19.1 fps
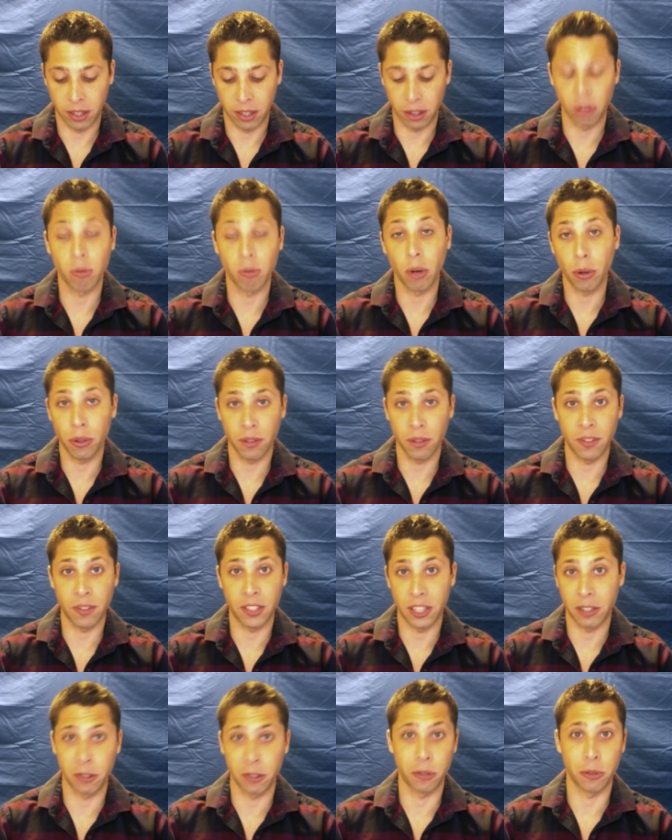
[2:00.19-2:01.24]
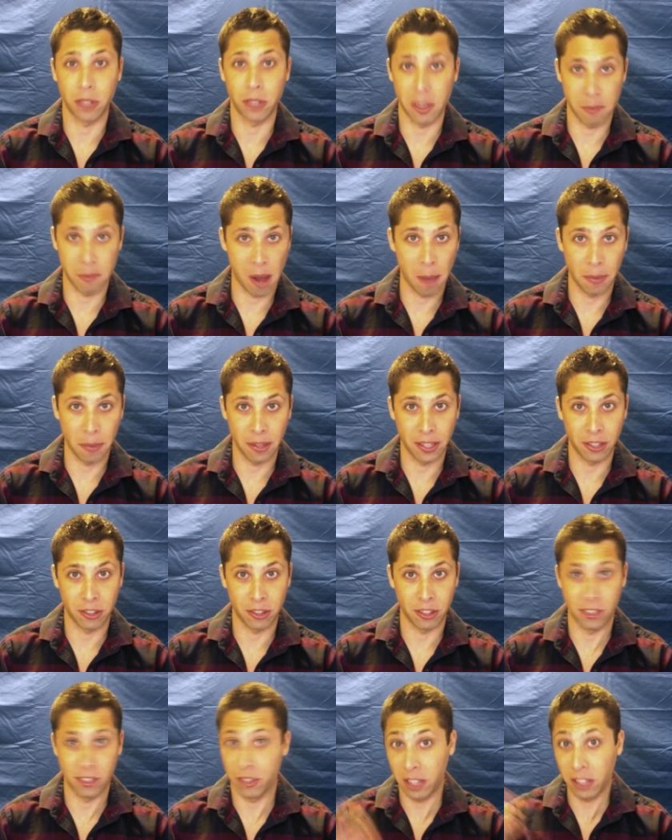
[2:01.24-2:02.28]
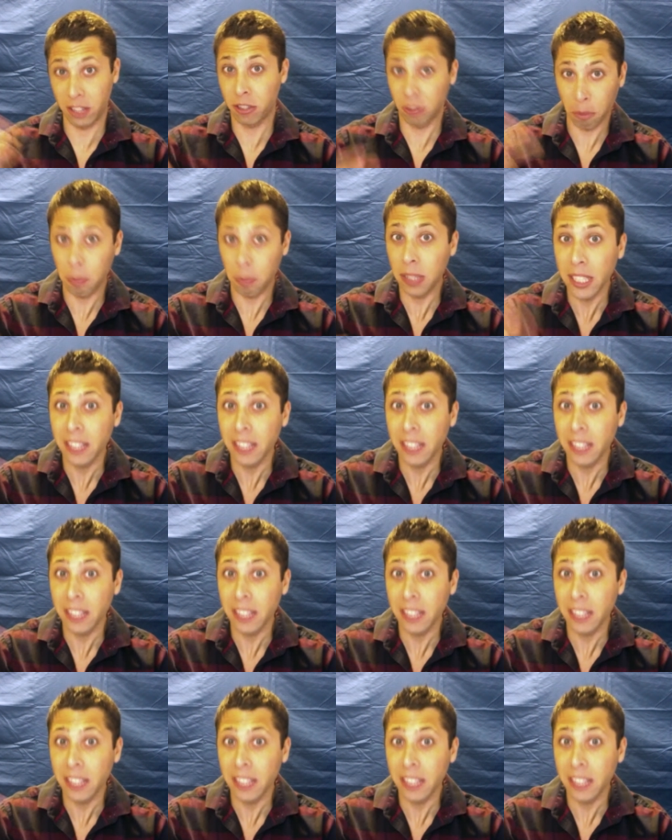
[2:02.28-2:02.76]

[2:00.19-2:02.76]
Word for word: The growth of the territory and population. So they just repeat